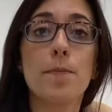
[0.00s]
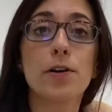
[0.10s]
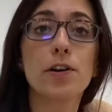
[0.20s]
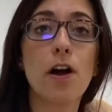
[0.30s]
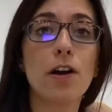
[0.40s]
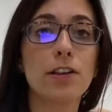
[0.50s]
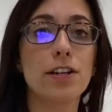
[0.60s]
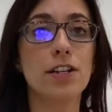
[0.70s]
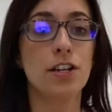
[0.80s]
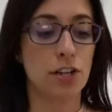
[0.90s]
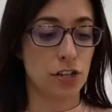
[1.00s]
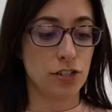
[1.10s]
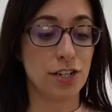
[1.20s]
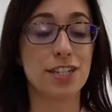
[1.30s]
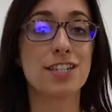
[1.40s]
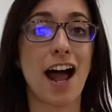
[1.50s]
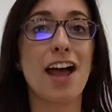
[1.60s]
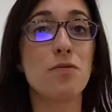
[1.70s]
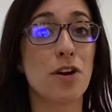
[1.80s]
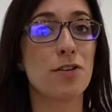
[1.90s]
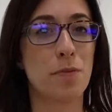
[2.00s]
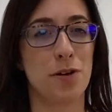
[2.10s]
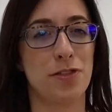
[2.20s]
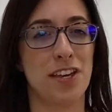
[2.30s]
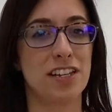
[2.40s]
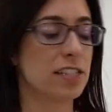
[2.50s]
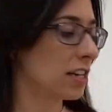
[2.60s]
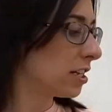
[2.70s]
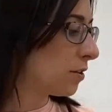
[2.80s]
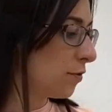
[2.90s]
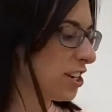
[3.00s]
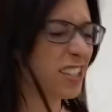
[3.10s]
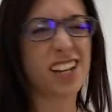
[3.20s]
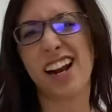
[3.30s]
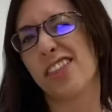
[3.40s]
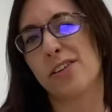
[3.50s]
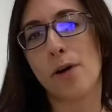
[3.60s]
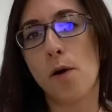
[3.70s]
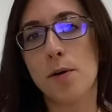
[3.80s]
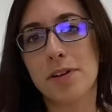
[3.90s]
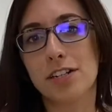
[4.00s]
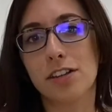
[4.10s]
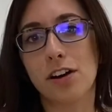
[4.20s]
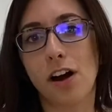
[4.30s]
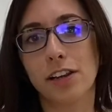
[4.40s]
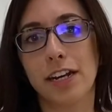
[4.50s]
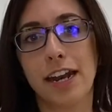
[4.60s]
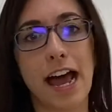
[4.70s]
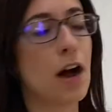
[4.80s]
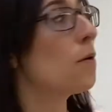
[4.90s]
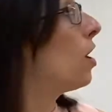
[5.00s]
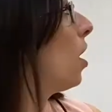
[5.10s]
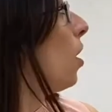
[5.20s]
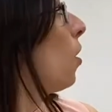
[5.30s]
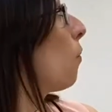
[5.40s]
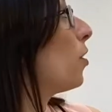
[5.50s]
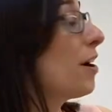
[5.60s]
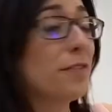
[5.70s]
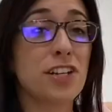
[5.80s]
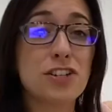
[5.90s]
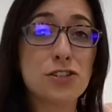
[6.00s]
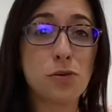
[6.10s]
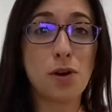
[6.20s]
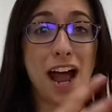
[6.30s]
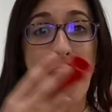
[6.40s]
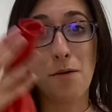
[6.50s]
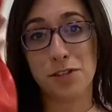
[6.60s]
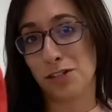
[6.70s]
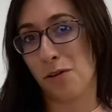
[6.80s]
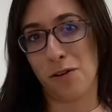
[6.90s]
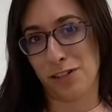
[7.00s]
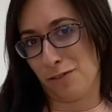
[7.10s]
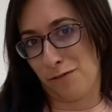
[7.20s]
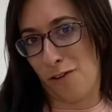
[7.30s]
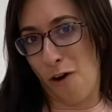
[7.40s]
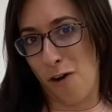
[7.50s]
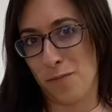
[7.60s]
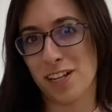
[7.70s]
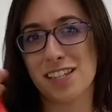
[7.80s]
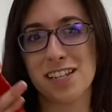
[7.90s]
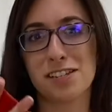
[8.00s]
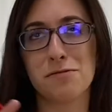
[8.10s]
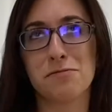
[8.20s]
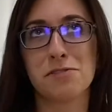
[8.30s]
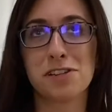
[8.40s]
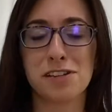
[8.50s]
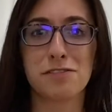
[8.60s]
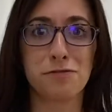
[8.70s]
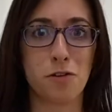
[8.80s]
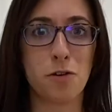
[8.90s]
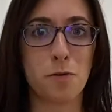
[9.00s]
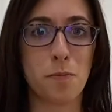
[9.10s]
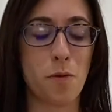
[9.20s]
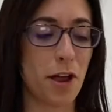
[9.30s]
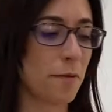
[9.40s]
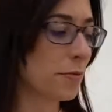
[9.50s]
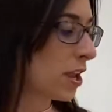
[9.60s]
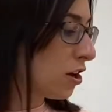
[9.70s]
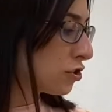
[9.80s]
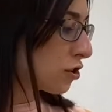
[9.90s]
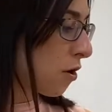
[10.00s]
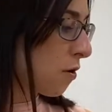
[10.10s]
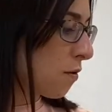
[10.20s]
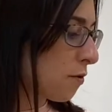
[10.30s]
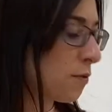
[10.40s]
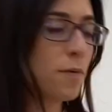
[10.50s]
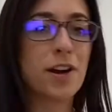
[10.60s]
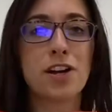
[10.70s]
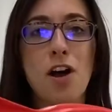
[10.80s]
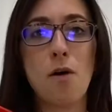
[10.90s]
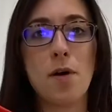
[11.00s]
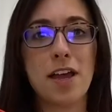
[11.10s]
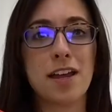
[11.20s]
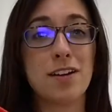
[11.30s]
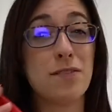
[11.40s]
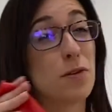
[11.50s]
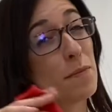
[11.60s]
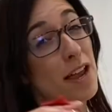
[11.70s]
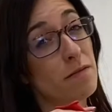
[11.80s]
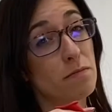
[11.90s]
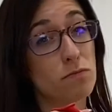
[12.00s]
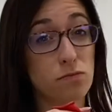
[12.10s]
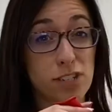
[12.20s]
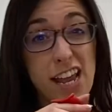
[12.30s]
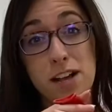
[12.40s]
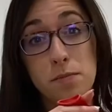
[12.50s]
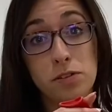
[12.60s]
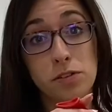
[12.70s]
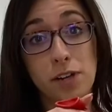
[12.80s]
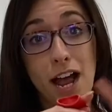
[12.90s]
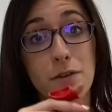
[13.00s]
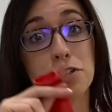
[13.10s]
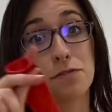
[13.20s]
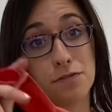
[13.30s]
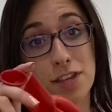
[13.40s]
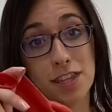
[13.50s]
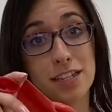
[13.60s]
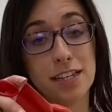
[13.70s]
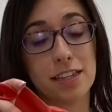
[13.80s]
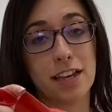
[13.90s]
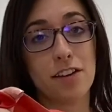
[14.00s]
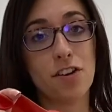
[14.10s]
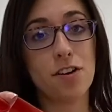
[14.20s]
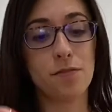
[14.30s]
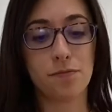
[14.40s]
your garland to decide where to put these. Because if we just kind of throw them into the garland now, we're not really sure how it's going to fall because these are really a focal point. So we want to go in and we might take a balloon out to fit this in later,